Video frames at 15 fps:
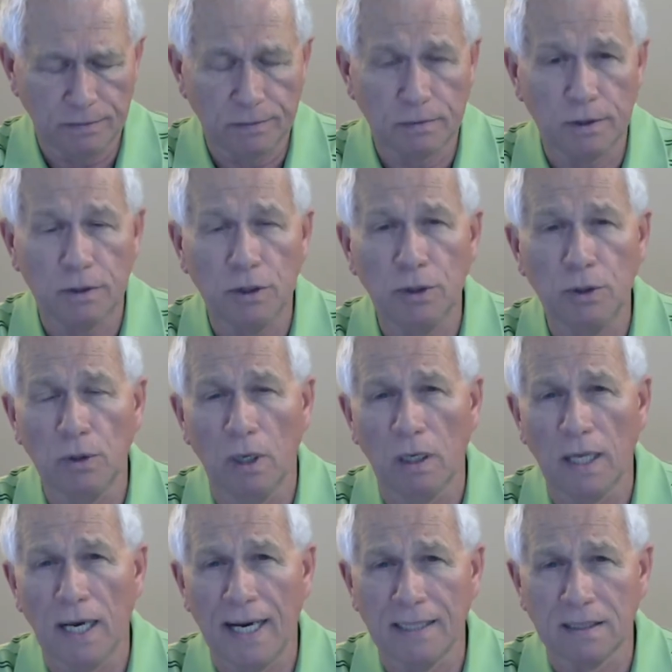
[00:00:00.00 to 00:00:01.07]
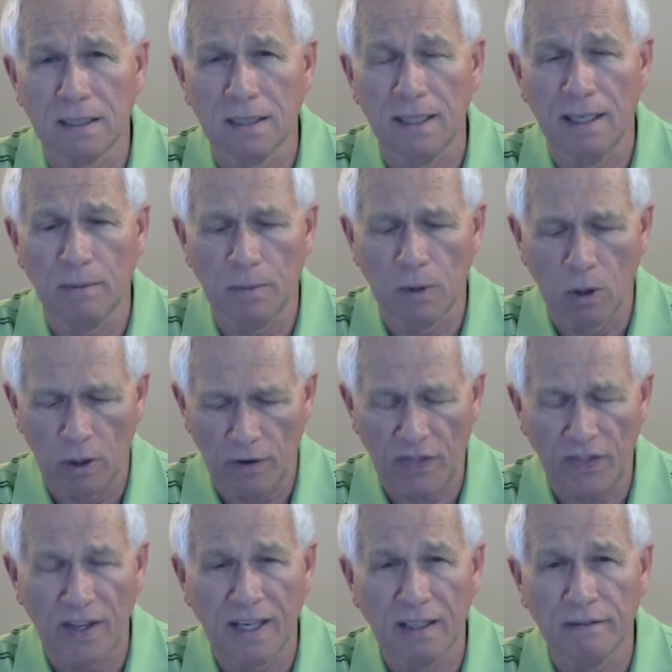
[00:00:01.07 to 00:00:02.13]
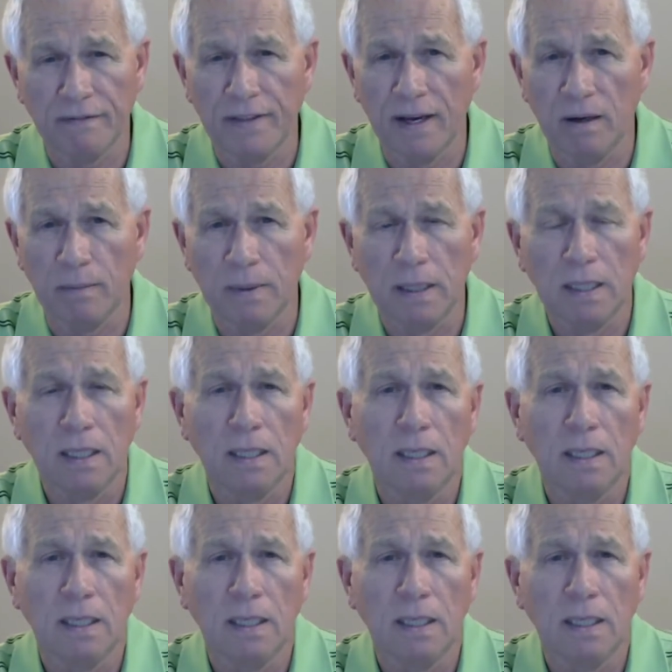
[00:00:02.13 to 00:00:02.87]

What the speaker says: utilize them or think of them